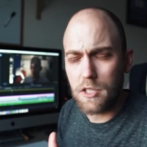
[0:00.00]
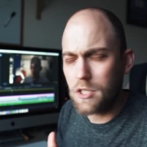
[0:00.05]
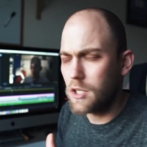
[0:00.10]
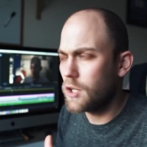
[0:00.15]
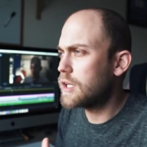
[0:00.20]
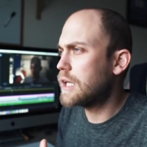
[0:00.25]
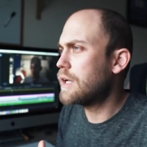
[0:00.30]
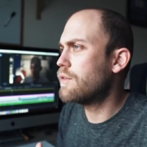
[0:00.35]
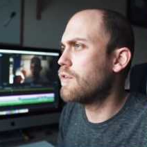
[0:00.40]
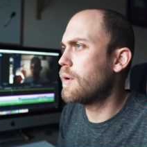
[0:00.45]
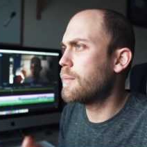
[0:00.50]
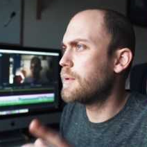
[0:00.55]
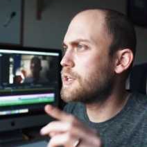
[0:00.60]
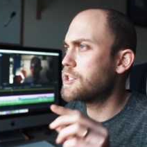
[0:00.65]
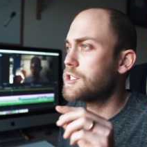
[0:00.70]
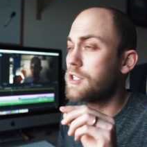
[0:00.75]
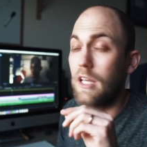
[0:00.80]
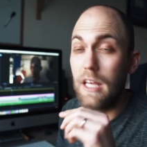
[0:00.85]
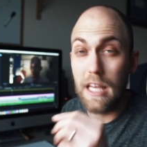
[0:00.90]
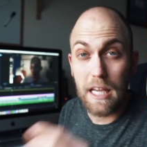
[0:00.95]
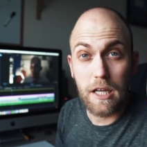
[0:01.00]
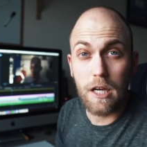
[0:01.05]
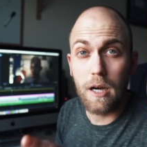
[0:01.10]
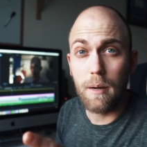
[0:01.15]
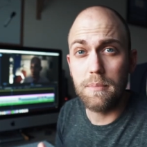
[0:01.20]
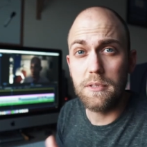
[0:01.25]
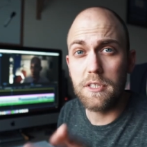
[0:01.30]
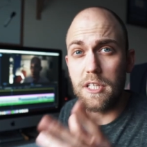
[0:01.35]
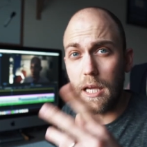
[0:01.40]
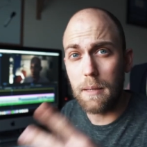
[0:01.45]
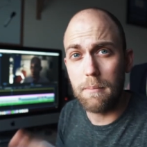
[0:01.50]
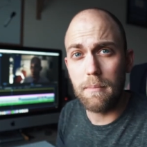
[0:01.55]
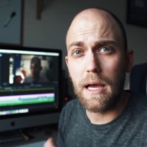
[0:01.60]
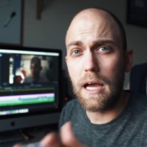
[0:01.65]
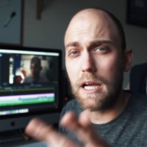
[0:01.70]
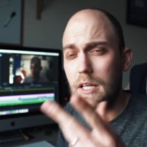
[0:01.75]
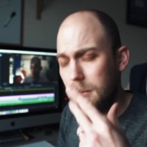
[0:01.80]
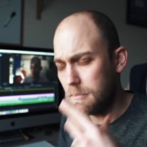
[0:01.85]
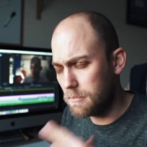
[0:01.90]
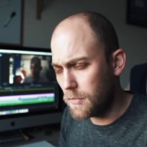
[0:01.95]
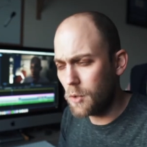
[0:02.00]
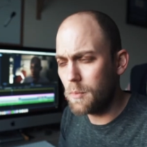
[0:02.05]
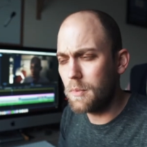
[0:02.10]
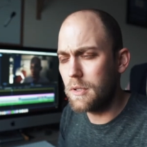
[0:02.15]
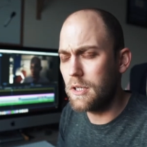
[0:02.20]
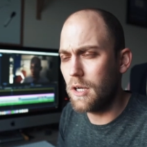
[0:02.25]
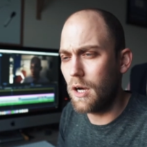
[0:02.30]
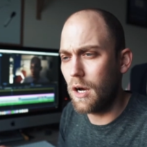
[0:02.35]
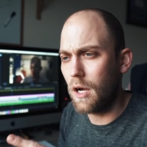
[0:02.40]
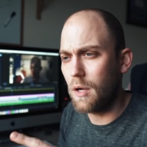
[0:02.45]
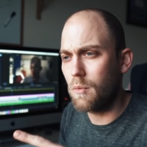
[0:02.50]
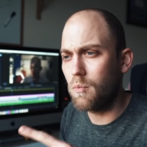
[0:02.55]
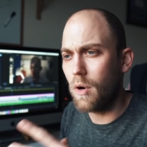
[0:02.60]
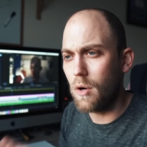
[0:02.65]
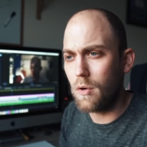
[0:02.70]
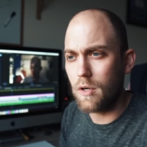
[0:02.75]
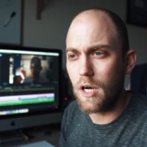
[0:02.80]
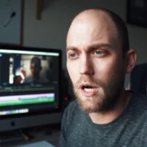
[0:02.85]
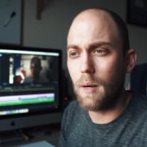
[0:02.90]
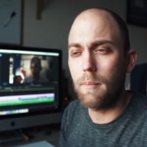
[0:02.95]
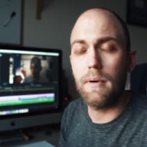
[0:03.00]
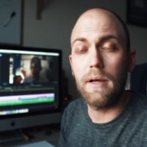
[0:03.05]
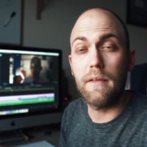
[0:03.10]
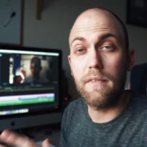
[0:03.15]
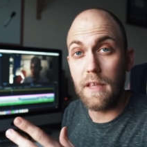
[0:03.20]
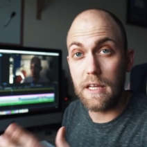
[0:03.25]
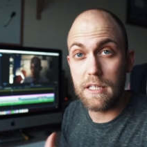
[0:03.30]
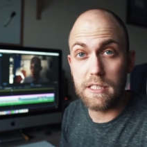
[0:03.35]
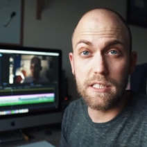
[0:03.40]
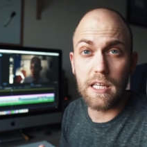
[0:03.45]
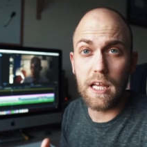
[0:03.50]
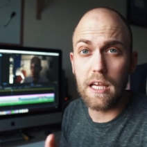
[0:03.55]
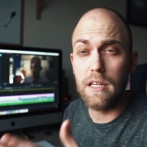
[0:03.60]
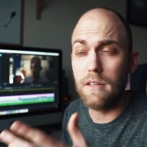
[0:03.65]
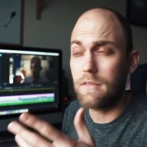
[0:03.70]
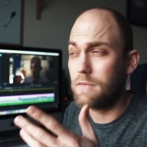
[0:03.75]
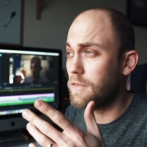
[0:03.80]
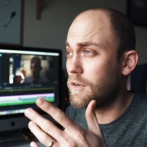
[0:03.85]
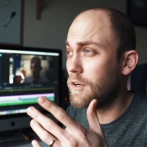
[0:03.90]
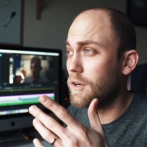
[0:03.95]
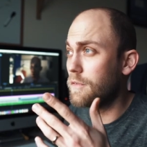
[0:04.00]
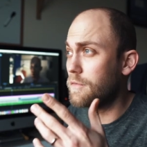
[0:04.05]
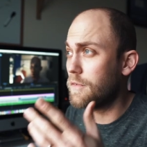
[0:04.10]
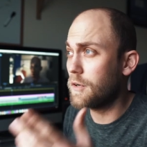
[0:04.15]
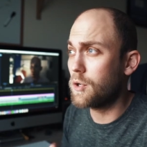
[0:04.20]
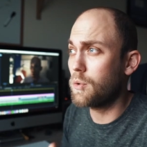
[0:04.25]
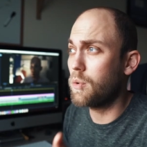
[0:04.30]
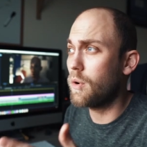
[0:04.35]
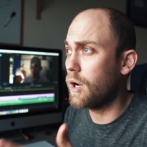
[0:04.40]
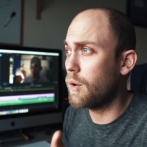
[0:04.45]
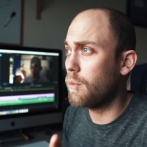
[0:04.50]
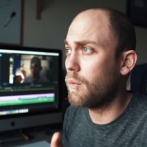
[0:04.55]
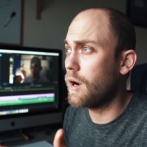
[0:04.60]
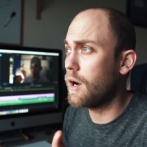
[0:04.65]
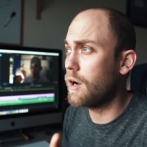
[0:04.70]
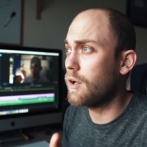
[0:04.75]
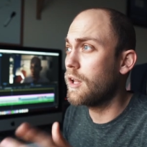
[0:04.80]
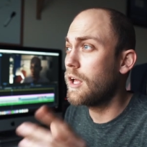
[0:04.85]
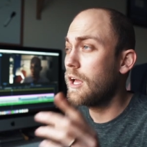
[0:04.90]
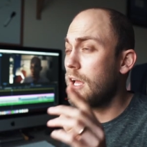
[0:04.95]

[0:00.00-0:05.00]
as looking rubbish, the hiccups came back the moment I woke up and they stayed for, for quite a while.